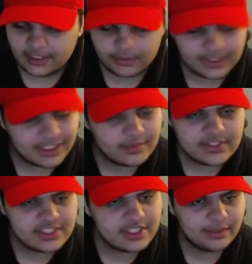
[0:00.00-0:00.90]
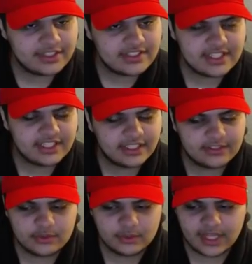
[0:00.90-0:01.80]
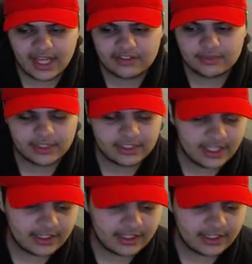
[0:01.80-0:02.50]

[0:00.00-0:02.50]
When it comes to TYT, like, if you were to ask me, like,